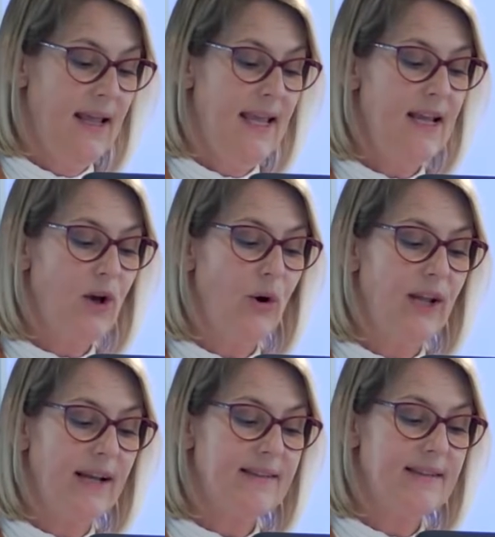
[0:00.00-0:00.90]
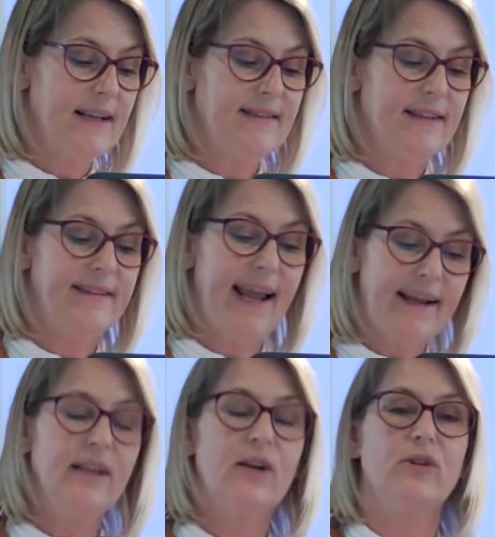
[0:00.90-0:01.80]
e-Codex is the
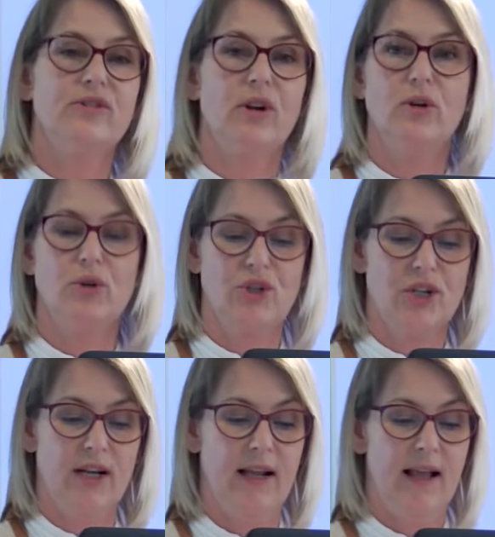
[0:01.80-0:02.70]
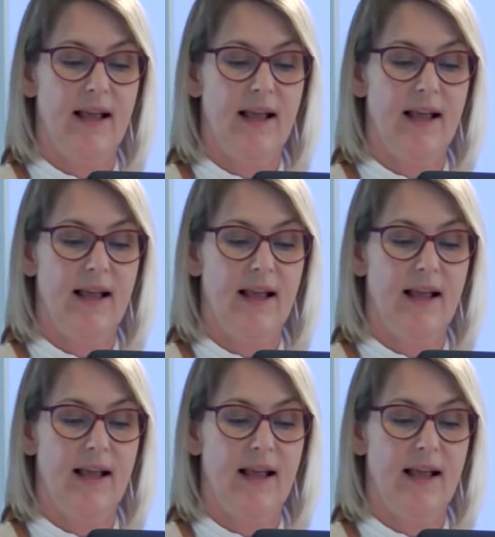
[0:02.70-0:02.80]
technical solution